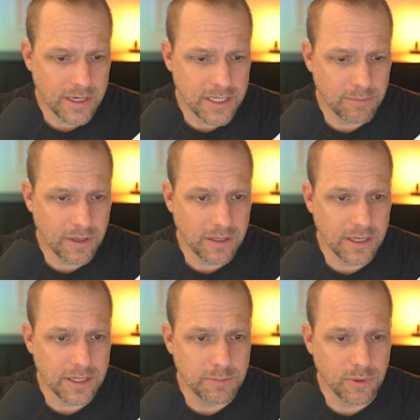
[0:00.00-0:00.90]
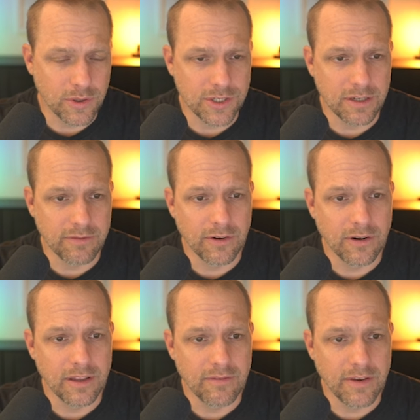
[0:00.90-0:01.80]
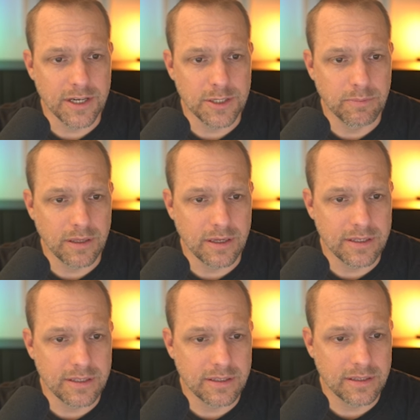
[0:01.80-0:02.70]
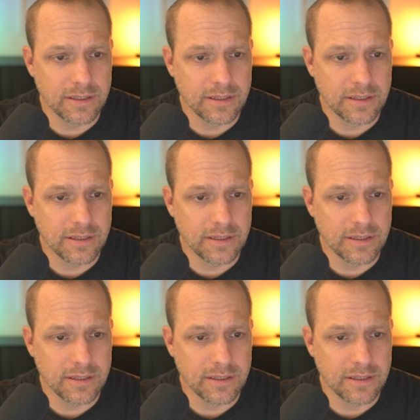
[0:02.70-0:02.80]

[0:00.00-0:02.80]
Typically it's pushing for the Advantage Plus,